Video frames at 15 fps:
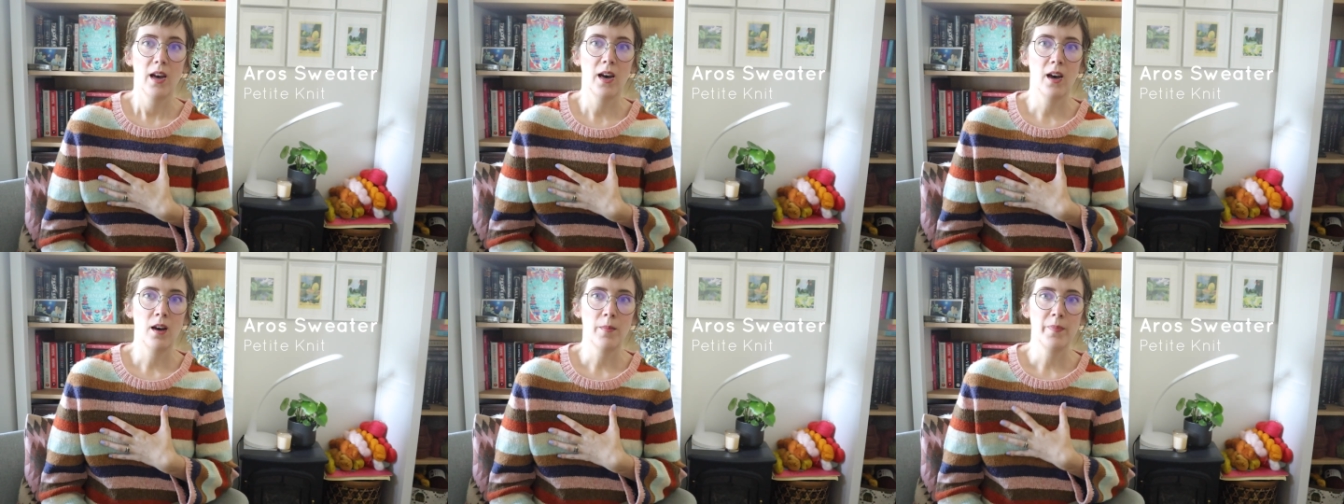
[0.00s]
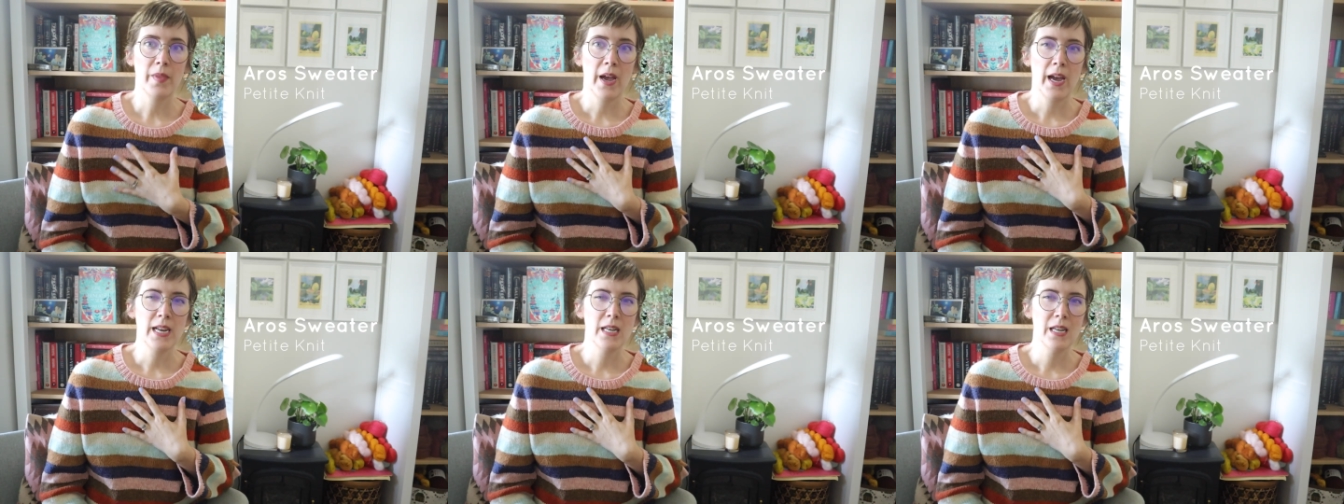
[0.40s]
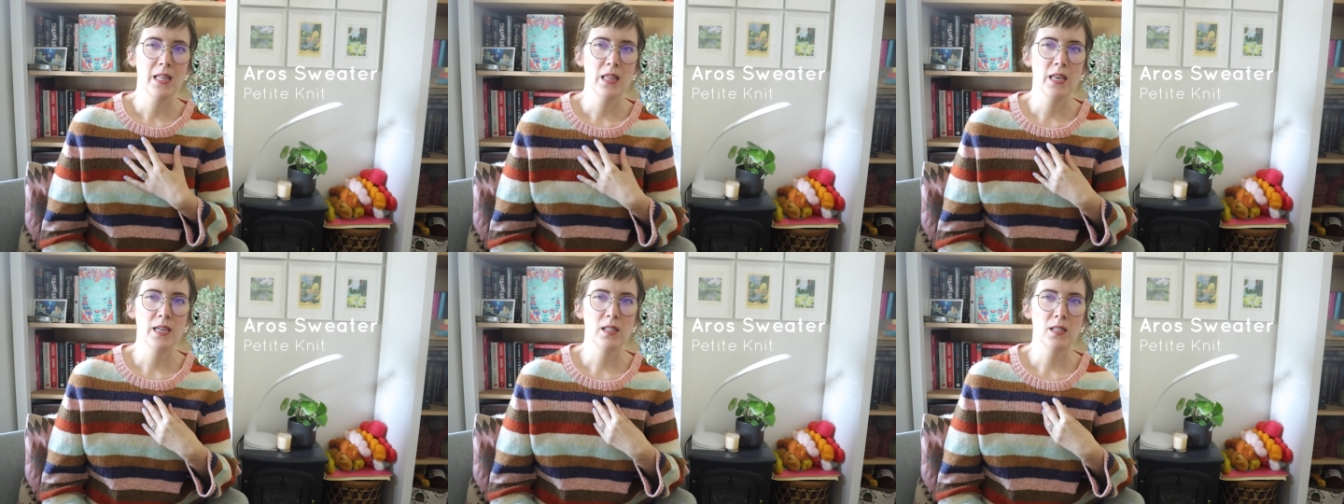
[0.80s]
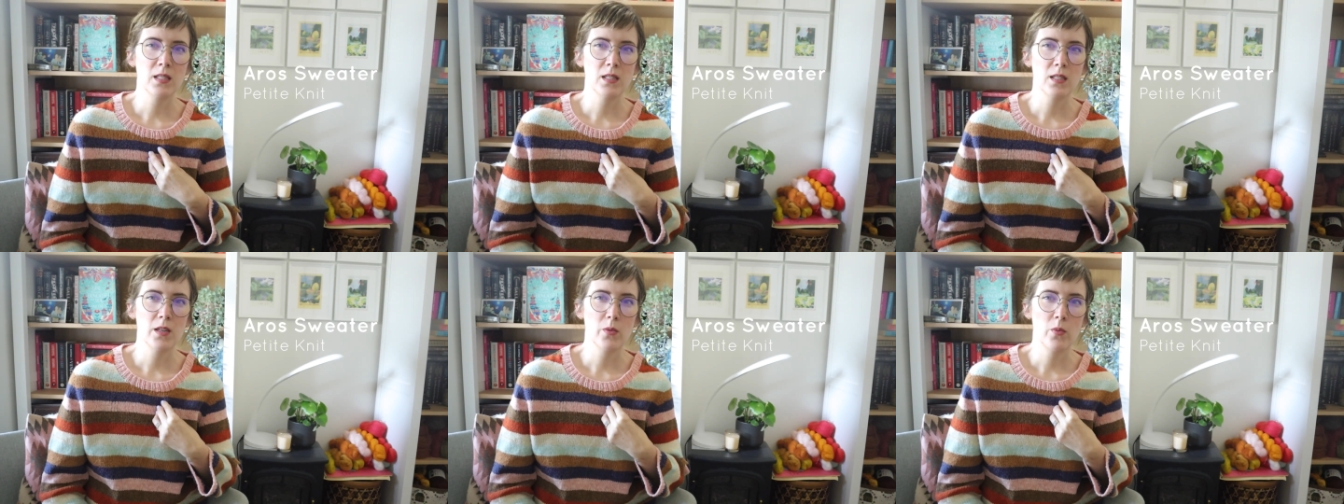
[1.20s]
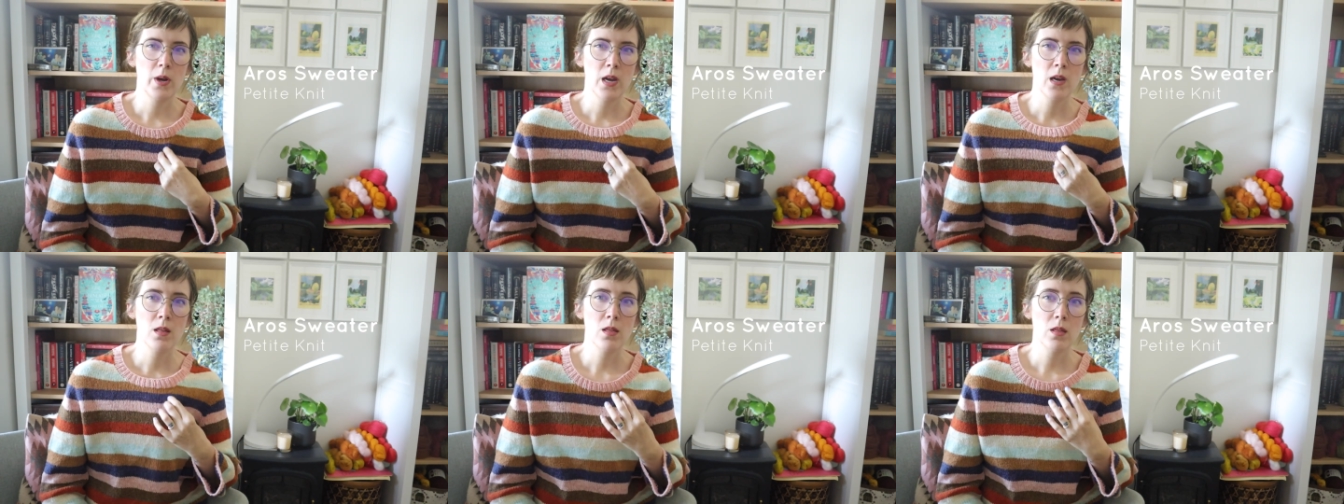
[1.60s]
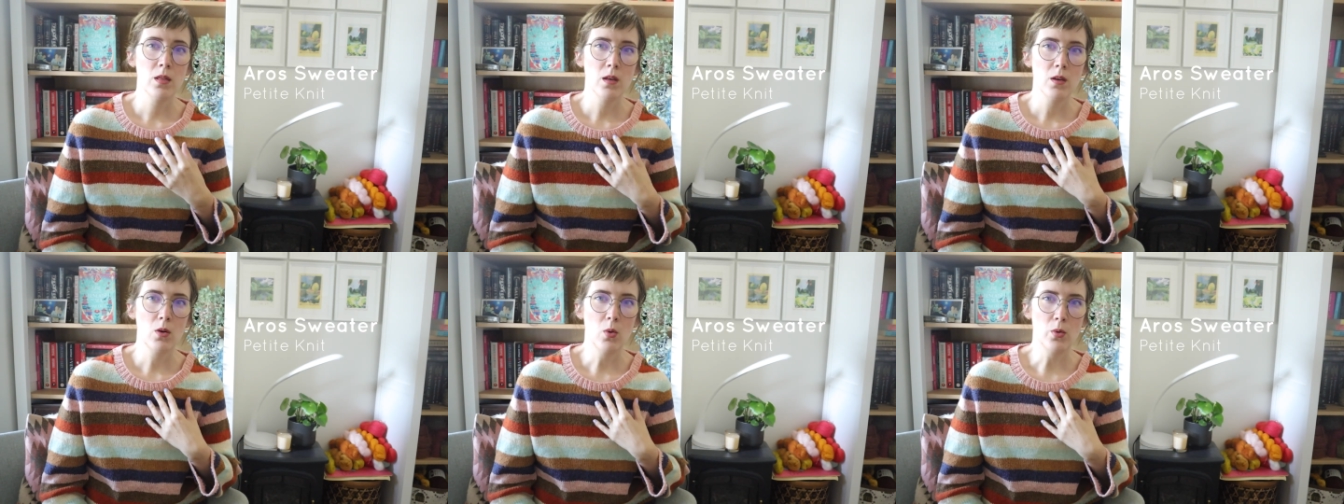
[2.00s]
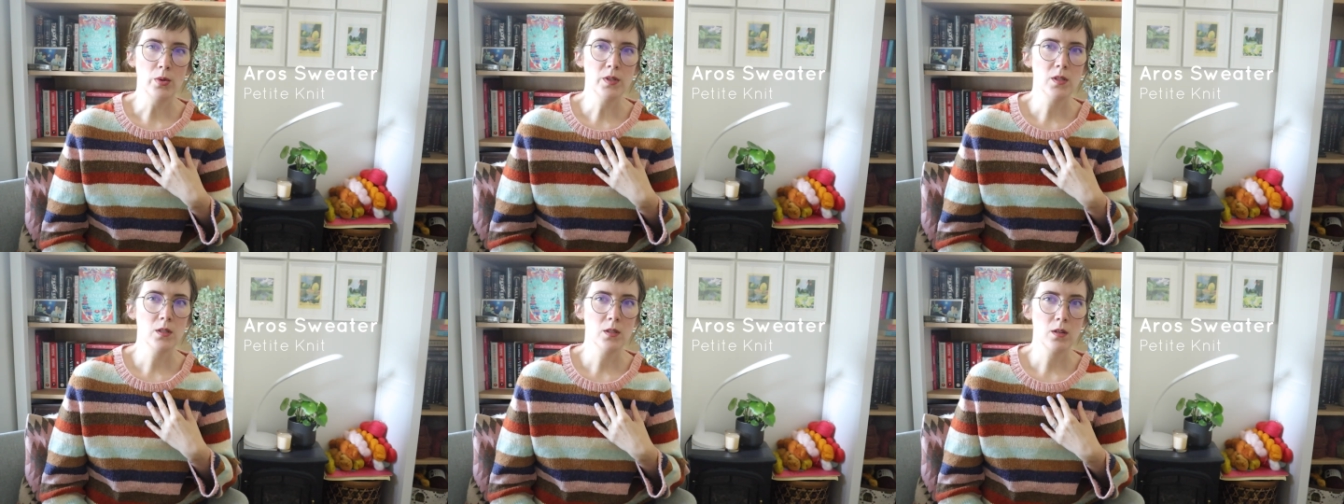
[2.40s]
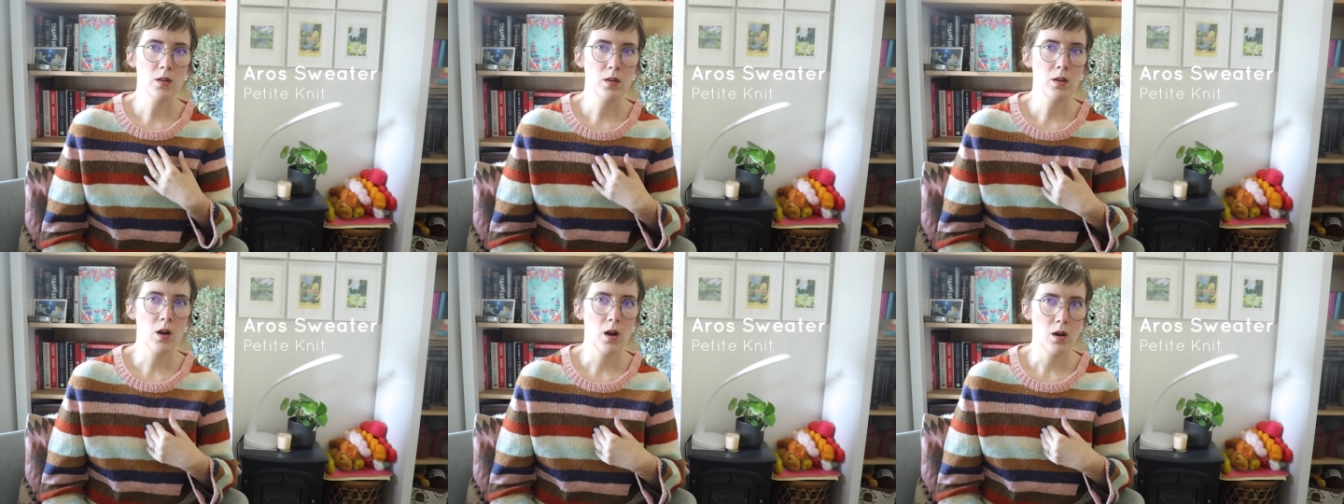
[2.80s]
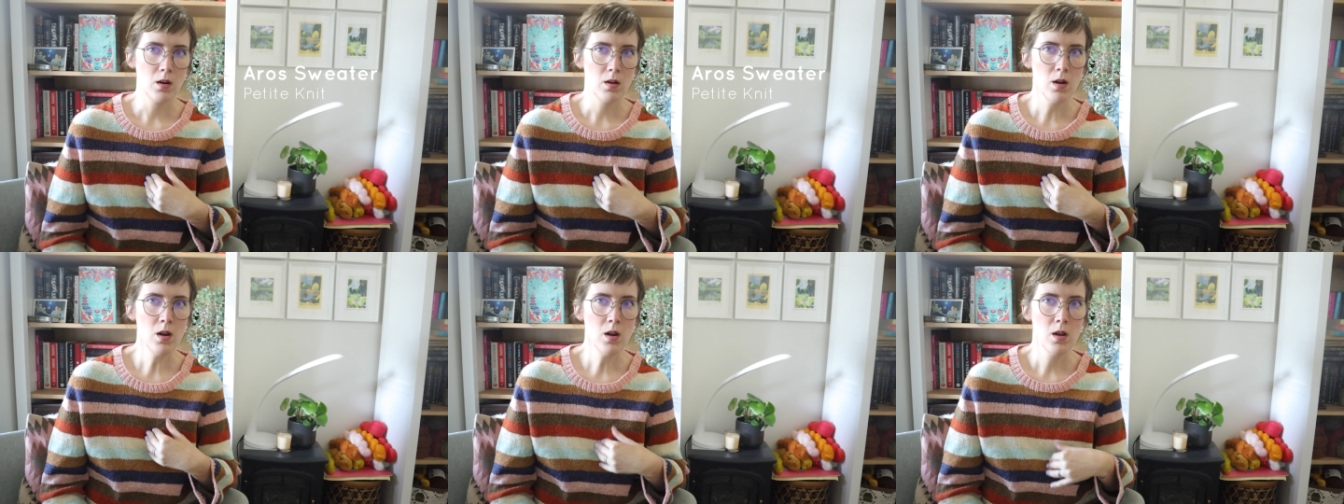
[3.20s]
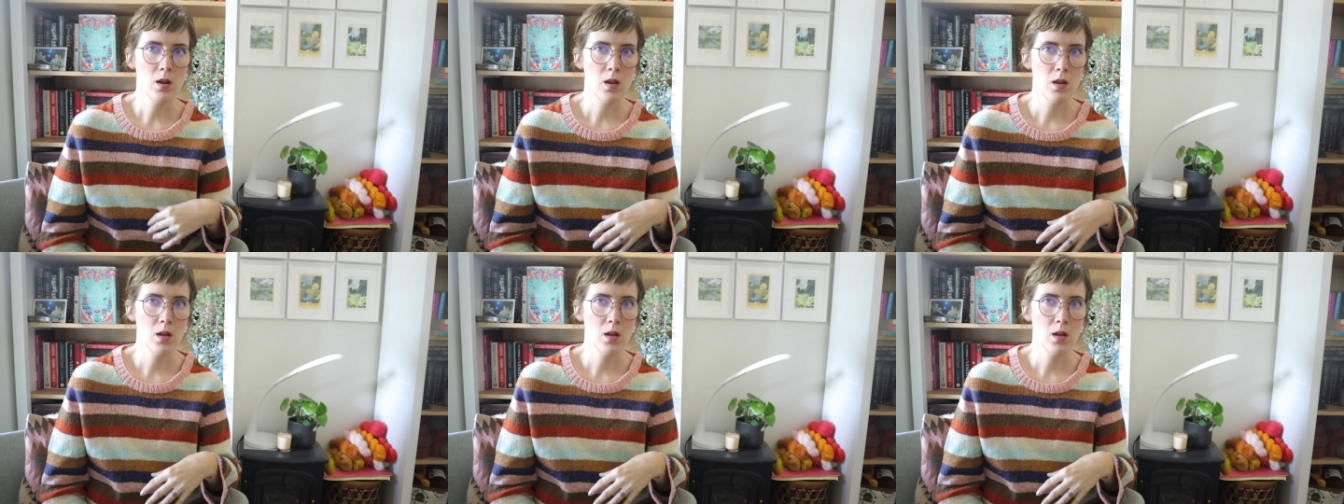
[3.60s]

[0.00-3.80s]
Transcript: I knit this with Holst Garn.